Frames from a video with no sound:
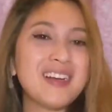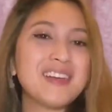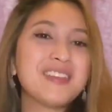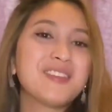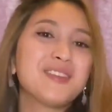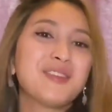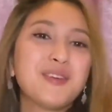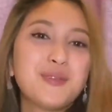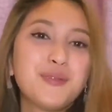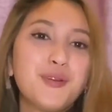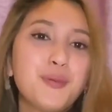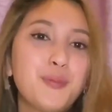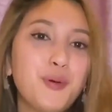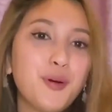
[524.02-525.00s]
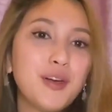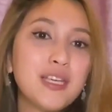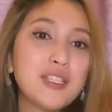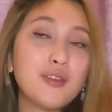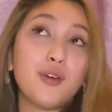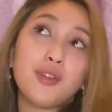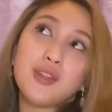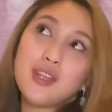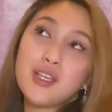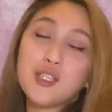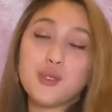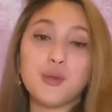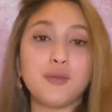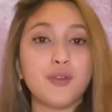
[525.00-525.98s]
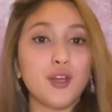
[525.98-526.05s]
so those are our points or things we've
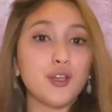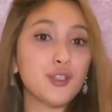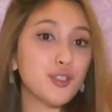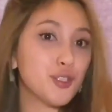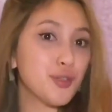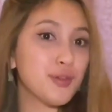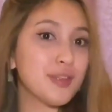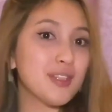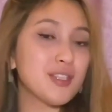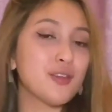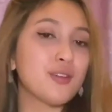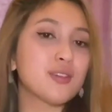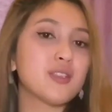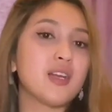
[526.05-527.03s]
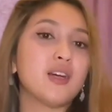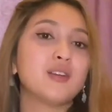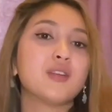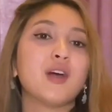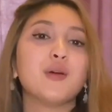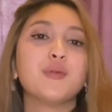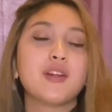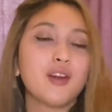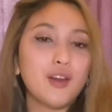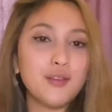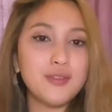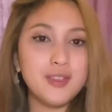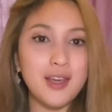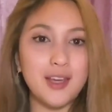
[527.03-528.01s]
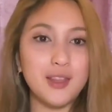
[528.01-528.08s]
learned during this lockdown. I would love to
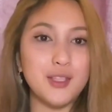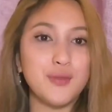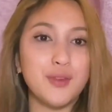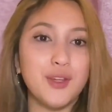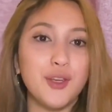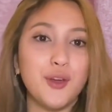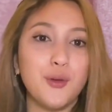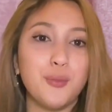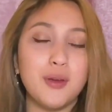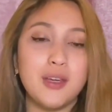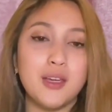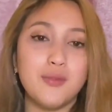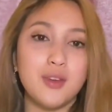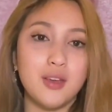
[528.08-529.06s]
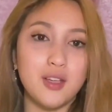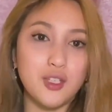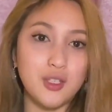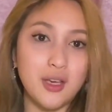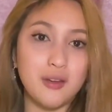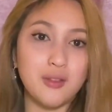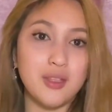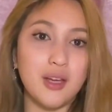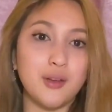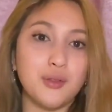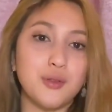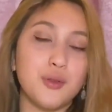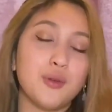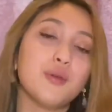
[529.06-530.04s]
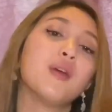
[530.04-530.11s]
end this video by giving a shout out to
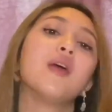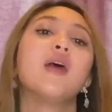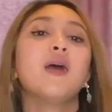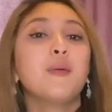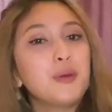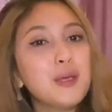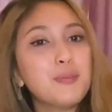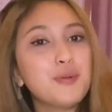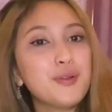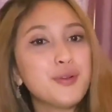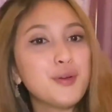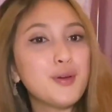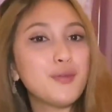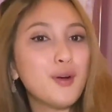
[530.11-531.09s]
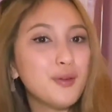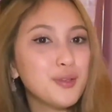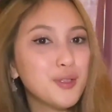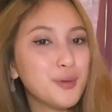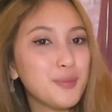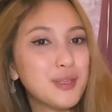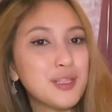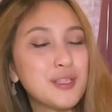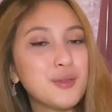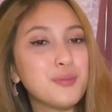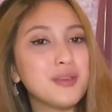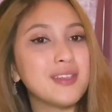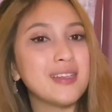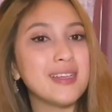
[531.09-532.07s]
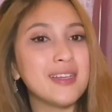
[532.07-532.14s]
people who have also messaged me and
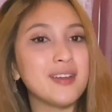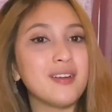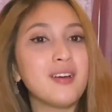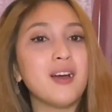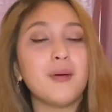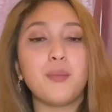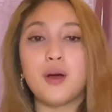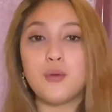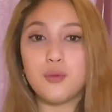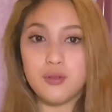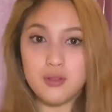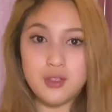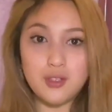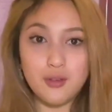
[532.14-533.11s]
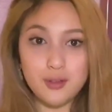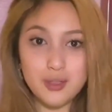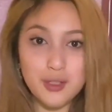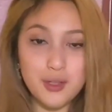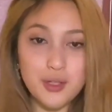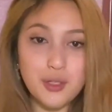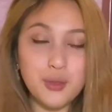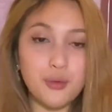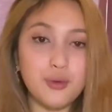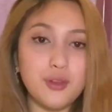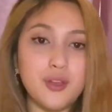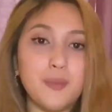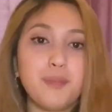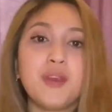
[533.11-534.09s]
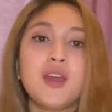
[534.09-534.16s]
Alina about what this lockdown has taught them.
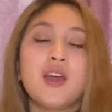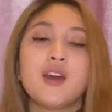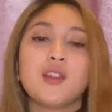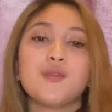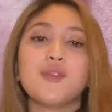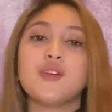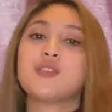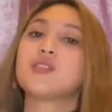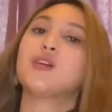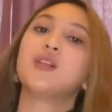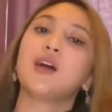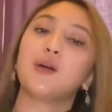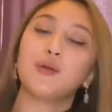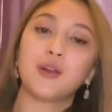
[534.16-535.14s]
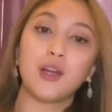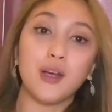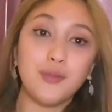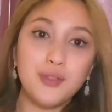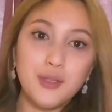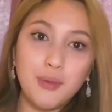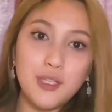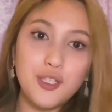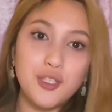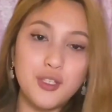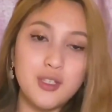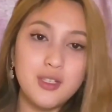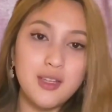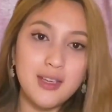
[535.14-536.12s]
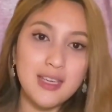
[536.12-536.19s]
The first girl I would love to mention
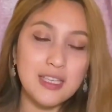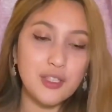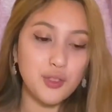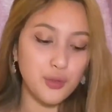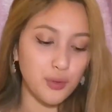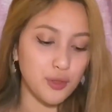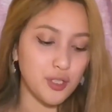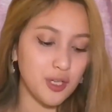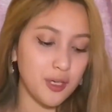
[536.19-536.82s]
is Georgia.